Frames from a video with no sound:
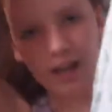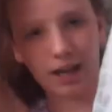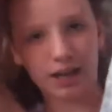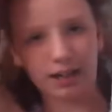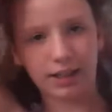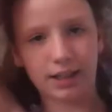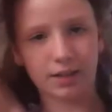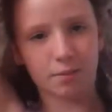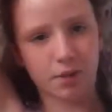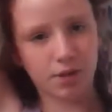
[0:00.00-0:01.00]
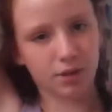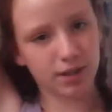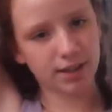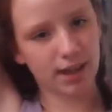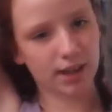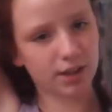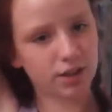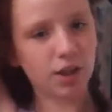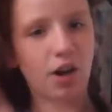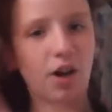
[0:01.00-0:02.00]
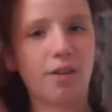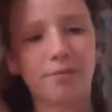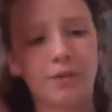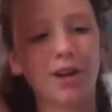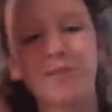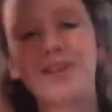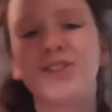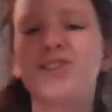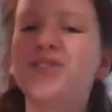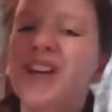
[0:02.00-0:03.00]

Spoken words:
and the muscle tee tanks are my new